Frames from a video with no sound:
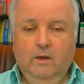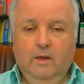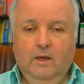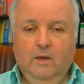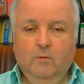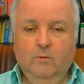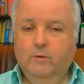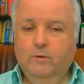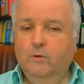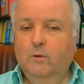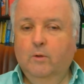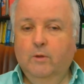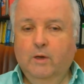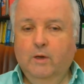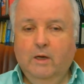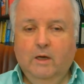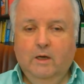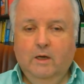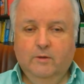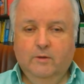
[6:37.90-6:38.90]
with all the
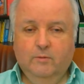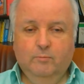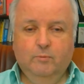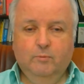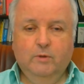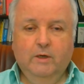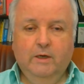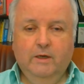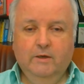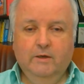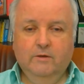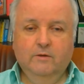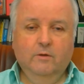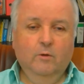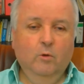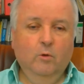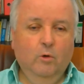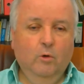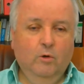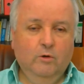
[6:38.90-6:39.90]
heartbreaks and
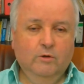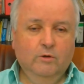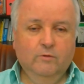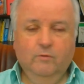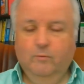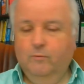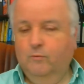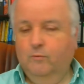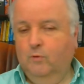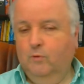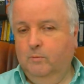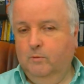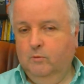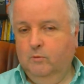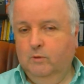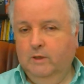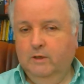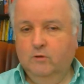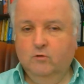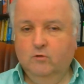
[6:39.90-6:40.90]
the hurts from former
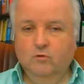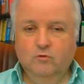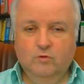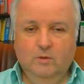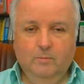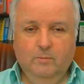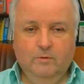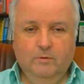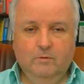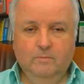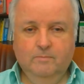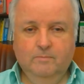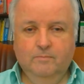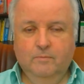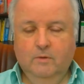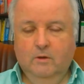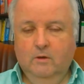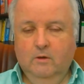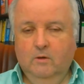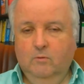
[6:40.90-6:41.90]
relationships,
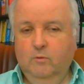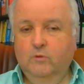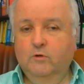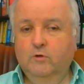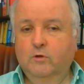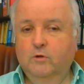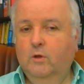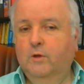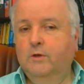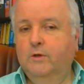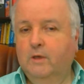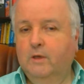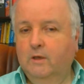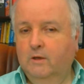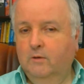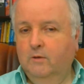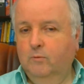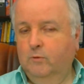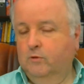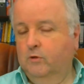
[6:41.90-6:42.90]
which are not
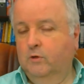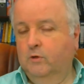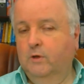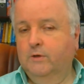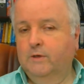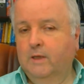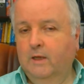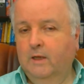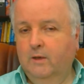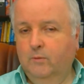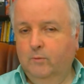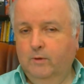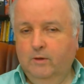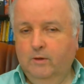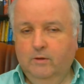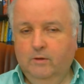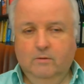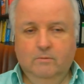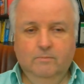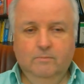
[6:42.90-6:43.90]
healed, which are not dealt
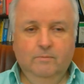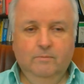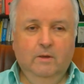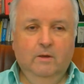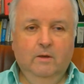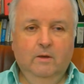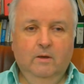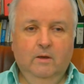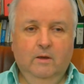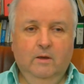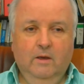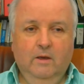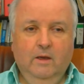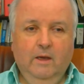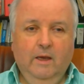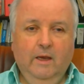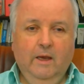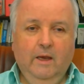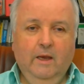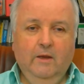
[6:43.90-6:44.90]
with.
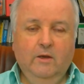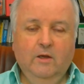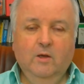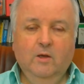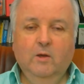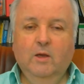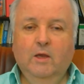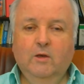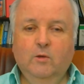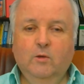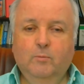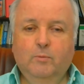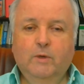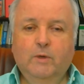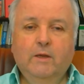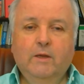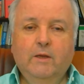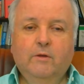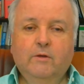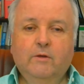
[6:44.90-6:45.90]
And you
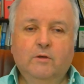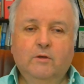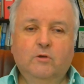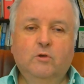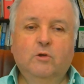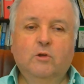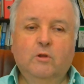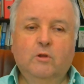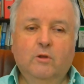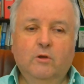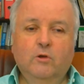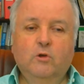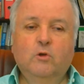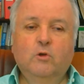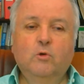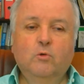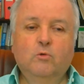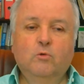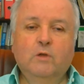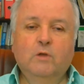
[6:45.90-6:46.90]
bring this into the
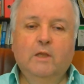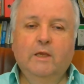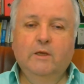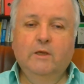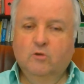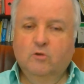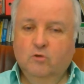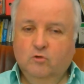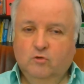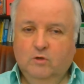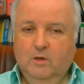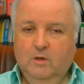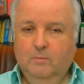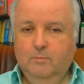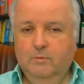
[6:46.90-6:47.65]
new relationship,